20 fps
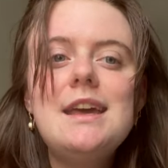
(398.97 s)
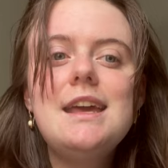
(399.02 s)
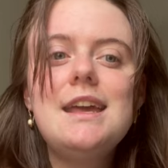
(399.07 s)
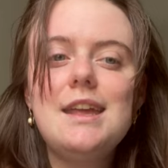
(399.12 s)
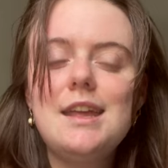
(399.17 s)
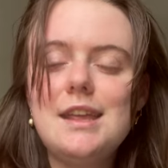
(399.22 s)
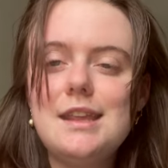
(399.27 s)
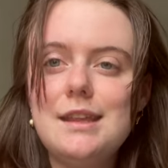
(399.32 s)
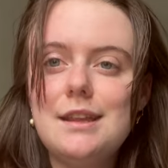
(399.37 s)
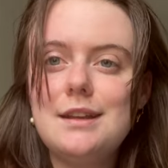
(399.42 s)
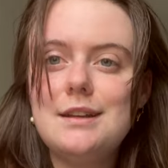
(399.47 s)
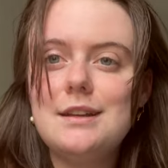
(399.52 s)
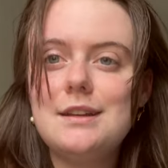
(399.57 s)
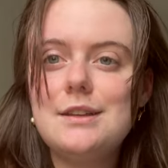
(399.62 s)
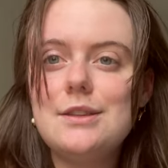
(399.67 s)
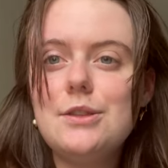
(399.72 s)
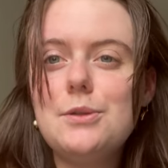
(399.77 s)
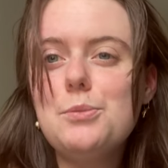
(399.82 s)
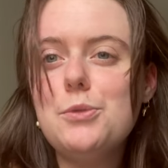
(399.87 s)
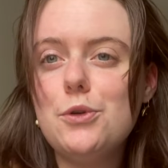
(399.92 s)
in
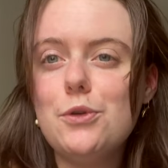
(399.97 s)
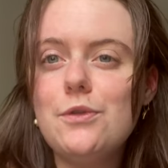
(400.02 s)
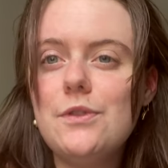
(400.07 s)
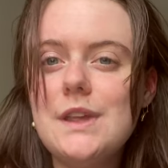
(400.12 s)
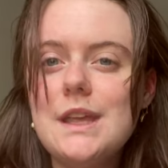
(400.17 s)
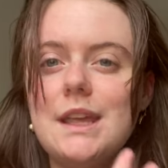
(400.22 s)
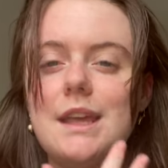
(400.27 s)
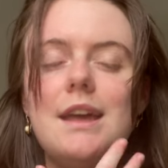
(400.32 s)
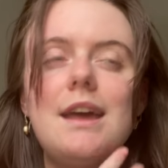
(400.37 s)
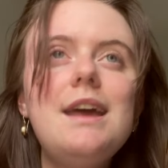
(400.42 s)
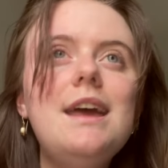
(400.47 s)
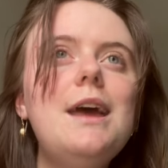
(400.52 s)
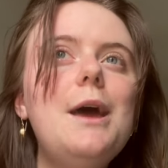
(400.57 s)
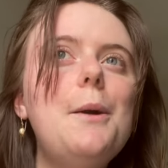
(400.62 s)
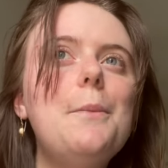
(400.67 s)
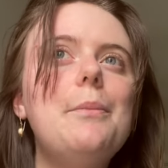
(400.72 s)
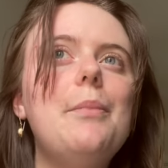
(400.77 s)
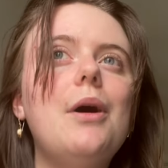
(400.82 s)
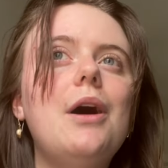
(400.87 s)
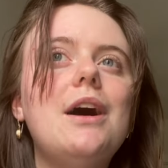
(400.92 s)
the movie,
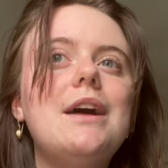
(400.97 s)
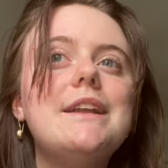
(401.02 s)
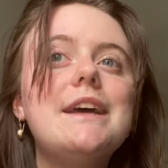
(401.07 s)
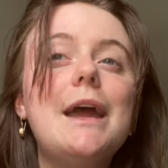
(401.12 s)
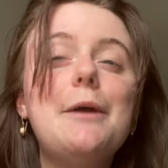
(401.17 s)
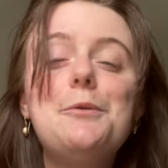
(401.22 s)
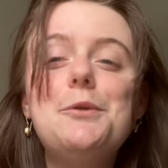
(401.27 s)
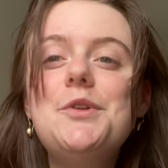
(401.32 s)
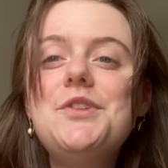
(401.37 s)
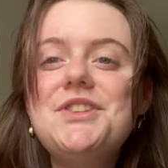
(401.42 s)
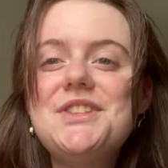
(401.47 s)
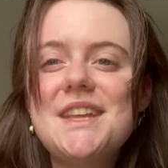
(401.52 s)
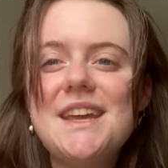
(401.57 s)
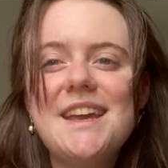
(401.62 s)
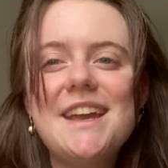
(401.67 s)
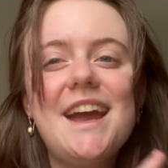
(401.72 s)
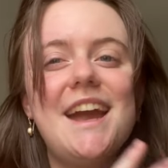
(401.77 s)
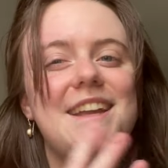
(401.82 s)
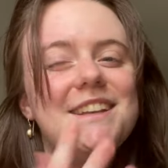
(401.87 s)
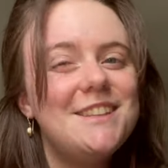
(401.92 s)
but I will
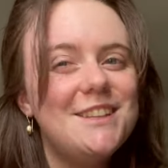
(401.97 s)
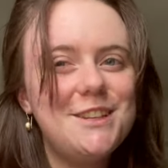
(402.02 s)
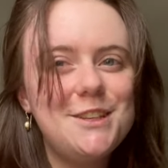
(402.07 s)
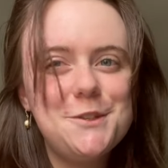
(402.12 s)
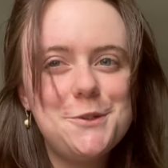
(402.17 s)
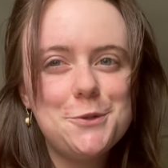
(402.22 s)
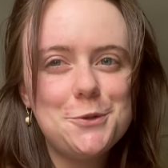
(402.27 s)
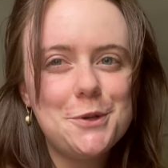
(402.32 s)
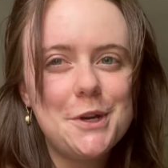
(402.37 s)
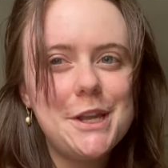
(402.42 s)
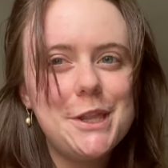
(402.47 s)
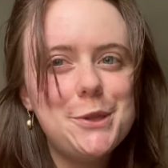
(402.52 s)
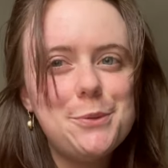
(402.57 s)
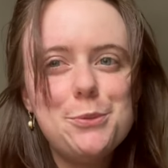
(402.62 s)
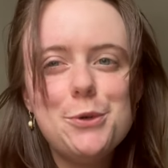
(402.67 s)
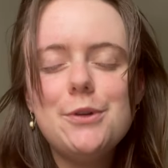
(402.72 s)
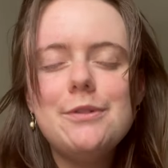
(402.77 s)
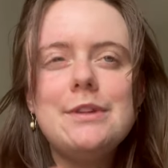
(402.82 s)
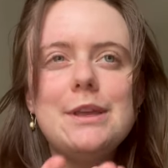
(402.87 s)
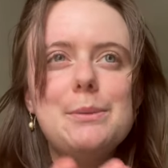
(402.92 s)
say I did enjoy the
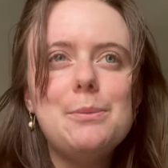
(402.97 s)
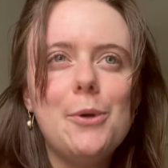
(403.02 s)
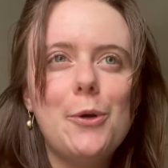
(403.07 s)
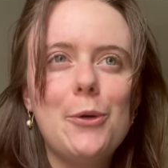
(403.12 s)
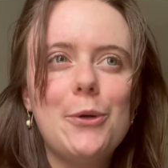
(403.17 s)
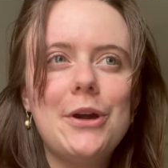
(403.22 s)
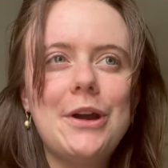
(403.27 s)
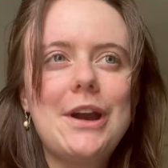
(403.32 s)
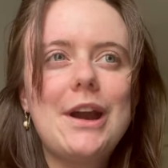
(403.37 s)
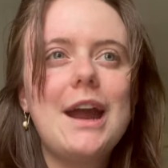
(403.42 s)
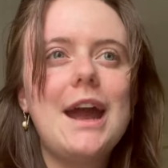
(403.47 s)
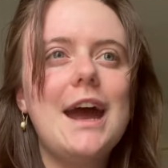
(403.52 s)
movie more.